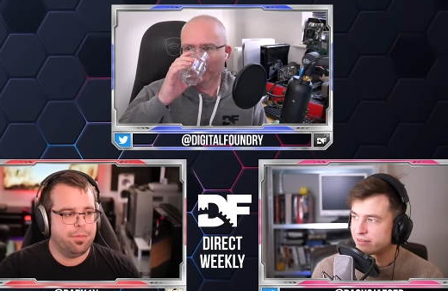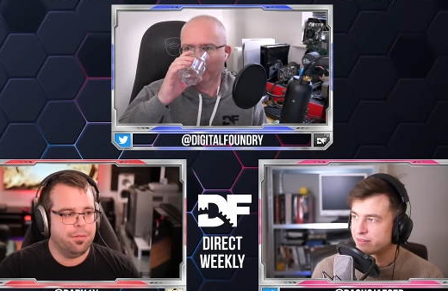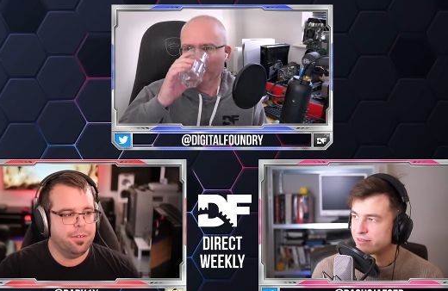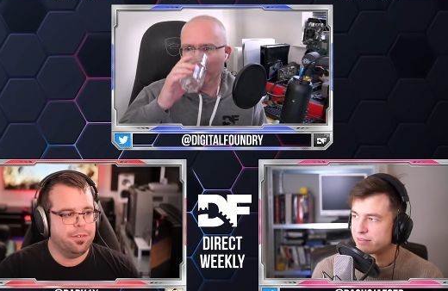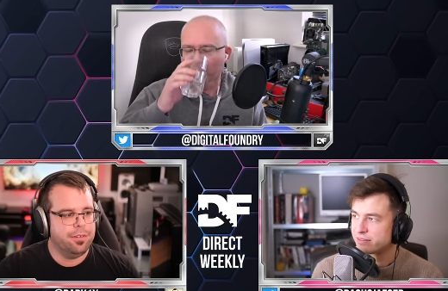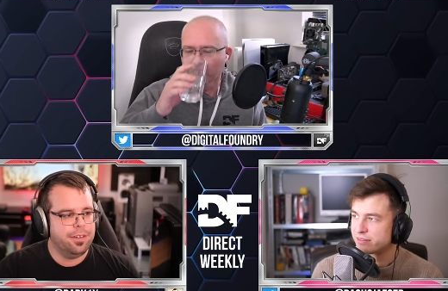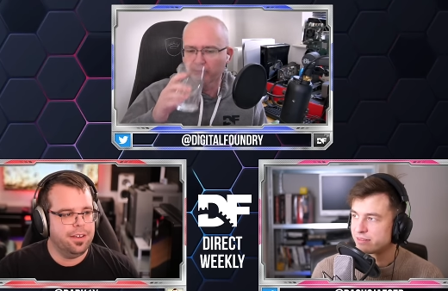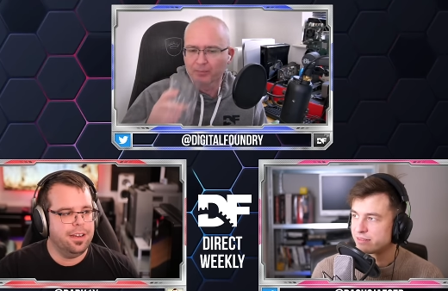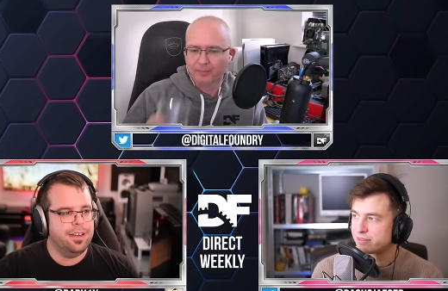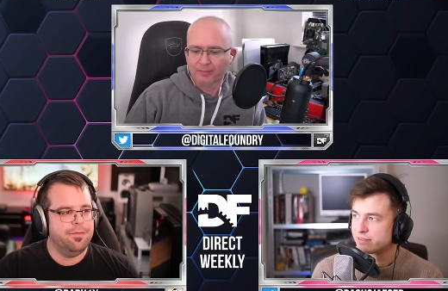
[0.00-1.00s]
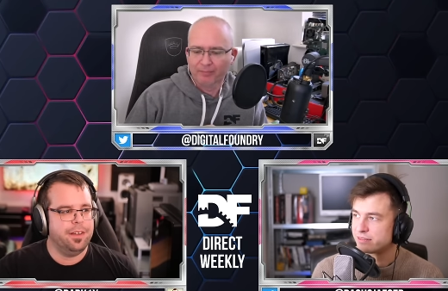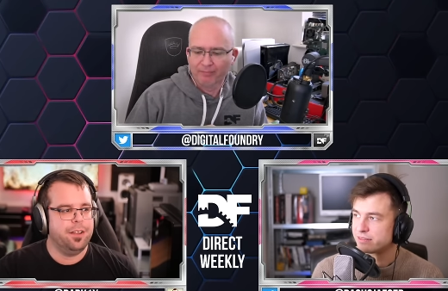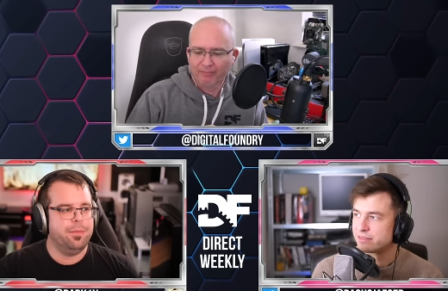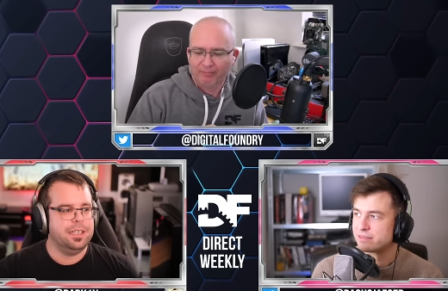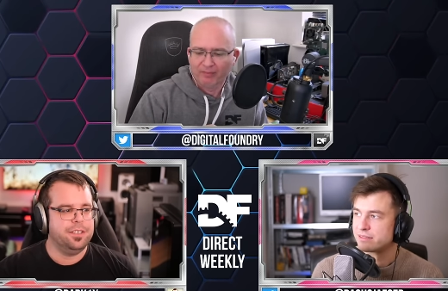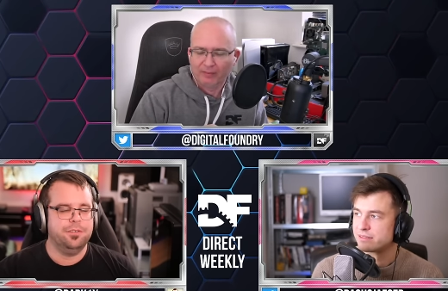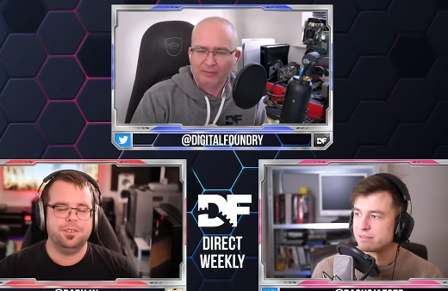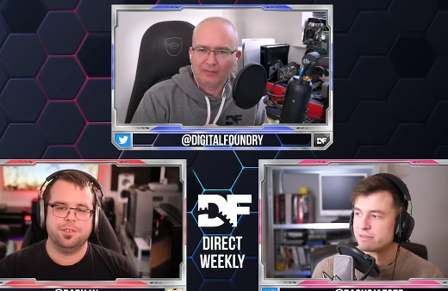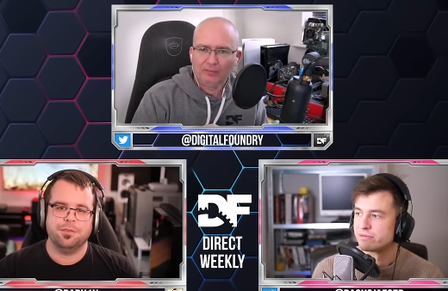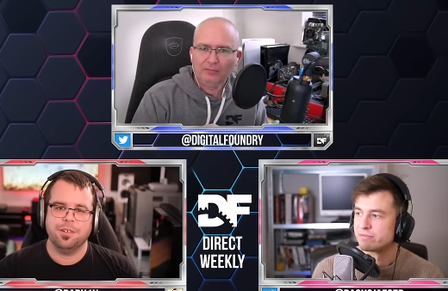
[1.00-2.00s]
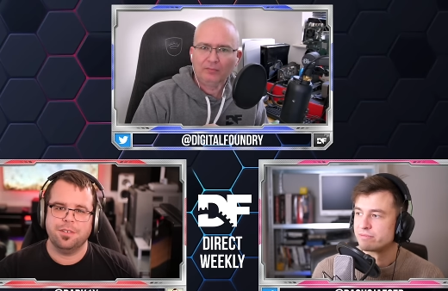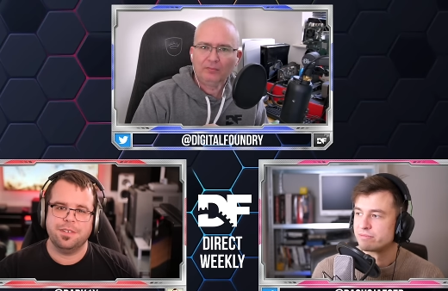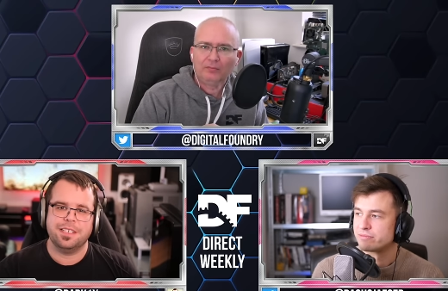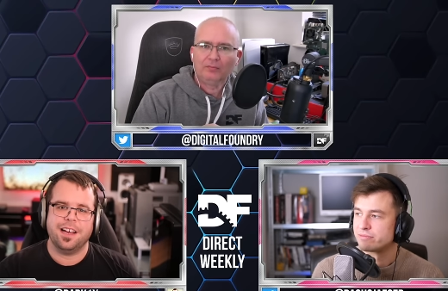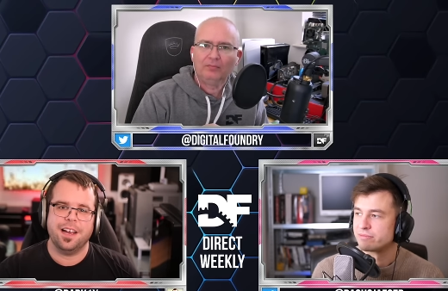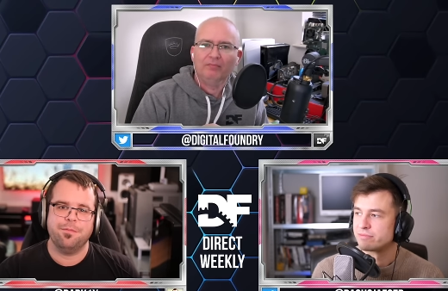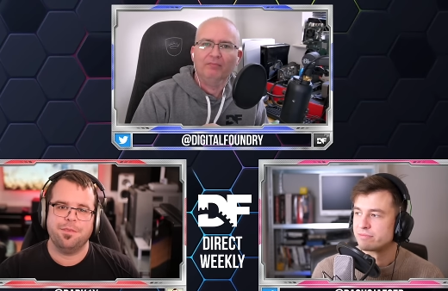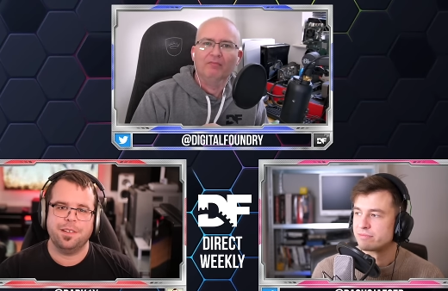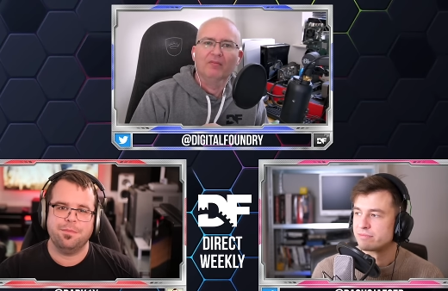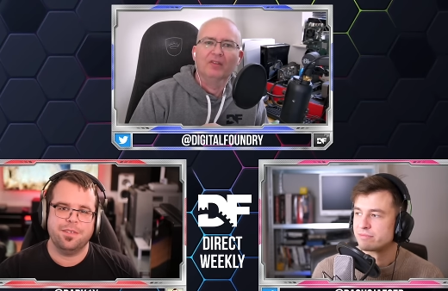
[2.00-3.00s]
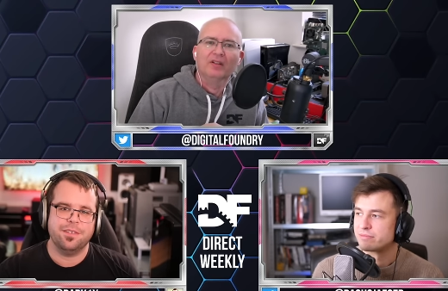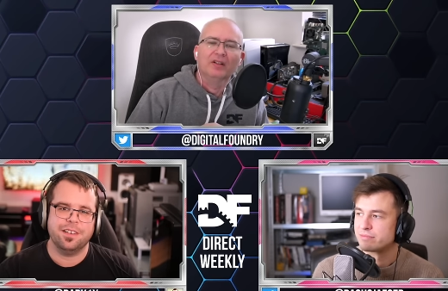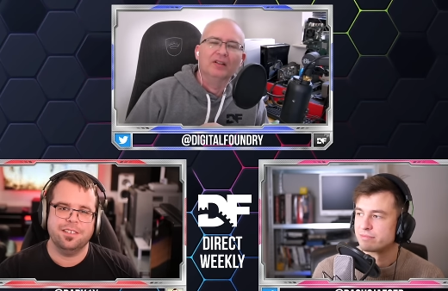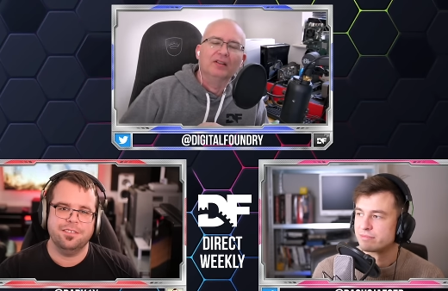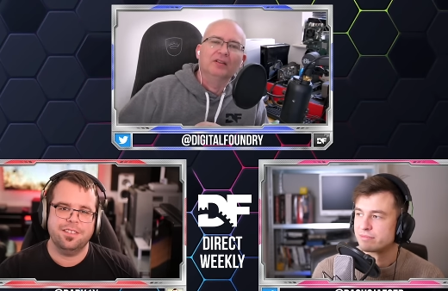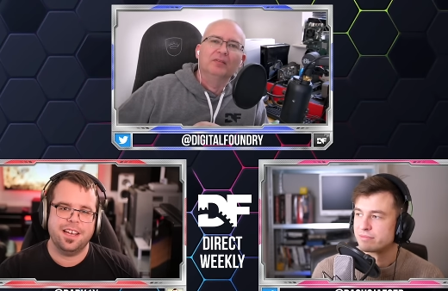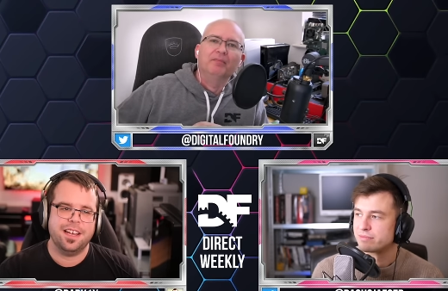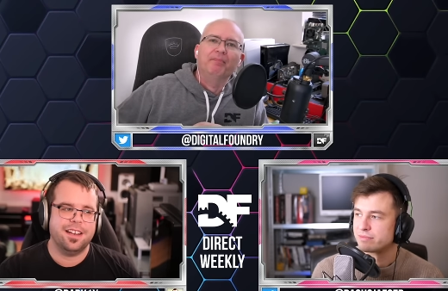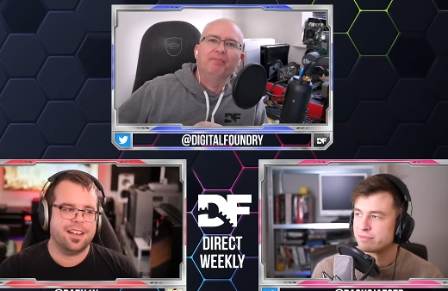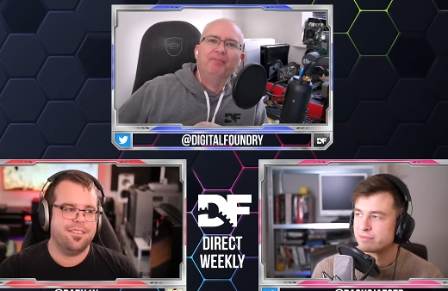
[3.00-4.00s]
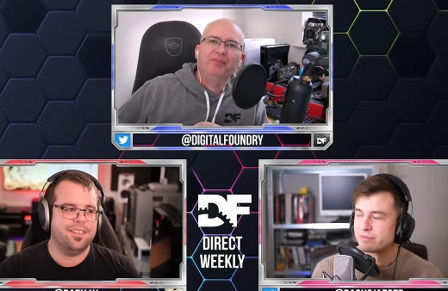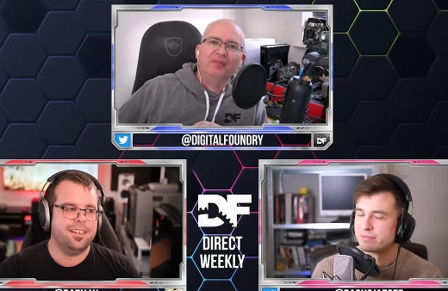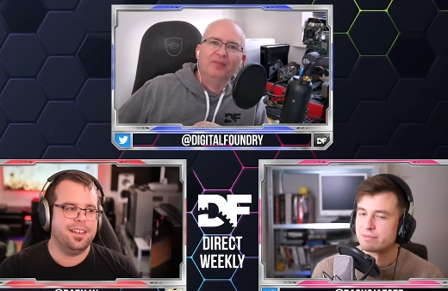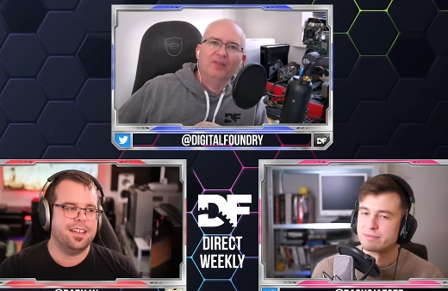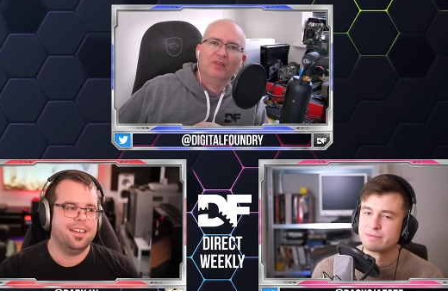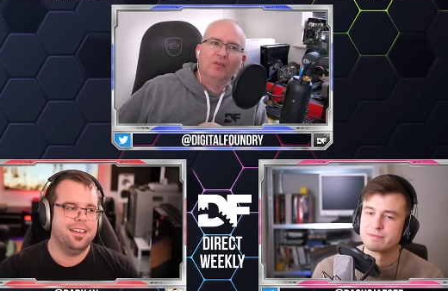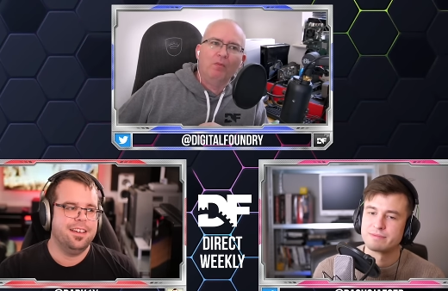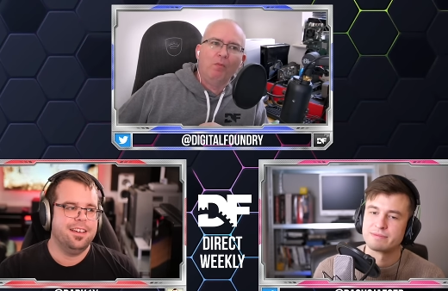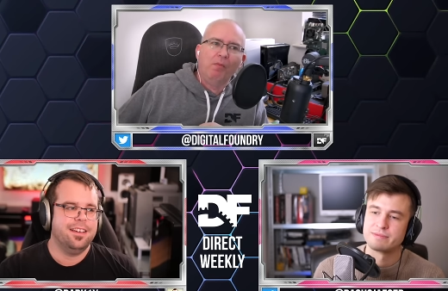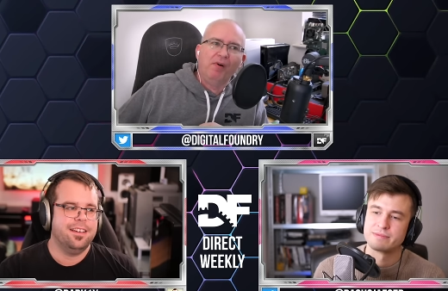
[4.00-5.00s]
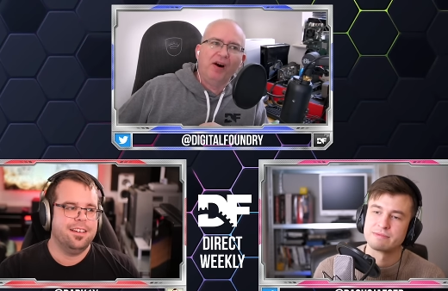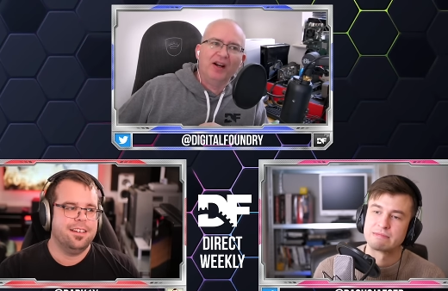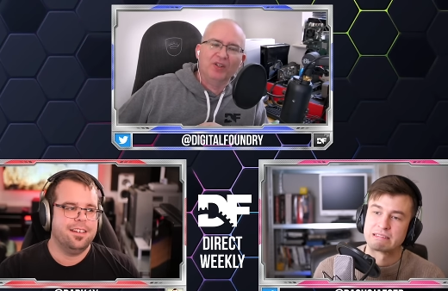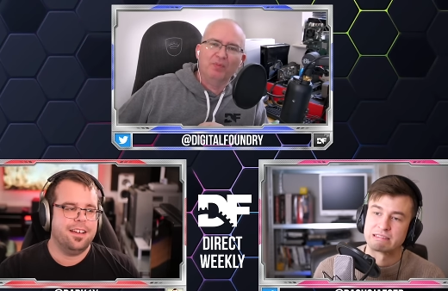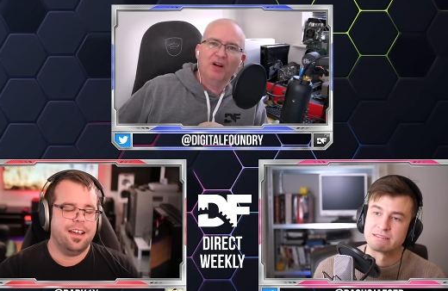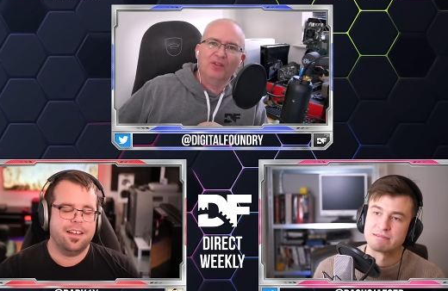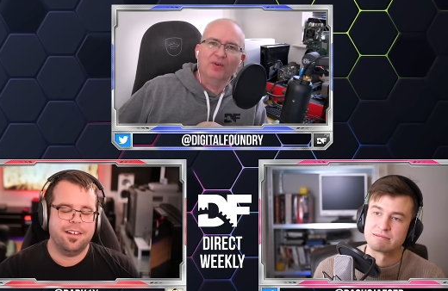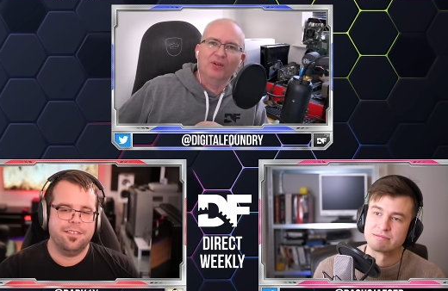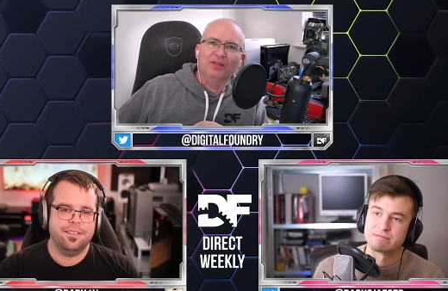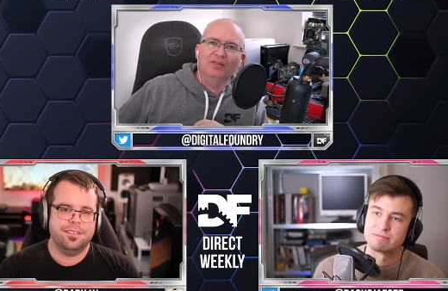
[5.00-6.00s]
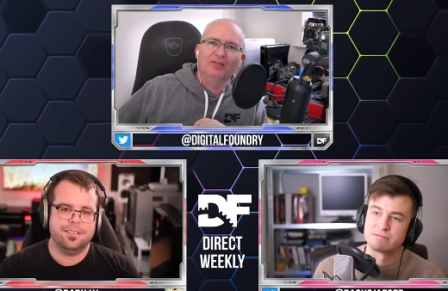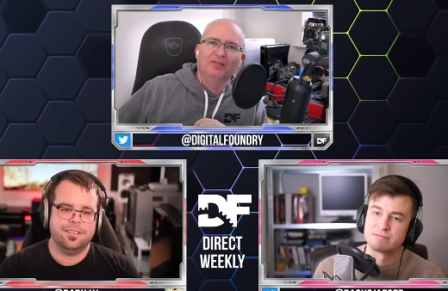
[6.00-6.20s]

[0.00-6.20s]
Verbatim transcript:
Speaker 1: the portal in development too short of a time for them to include that? Like, I feel like that's my I, thought.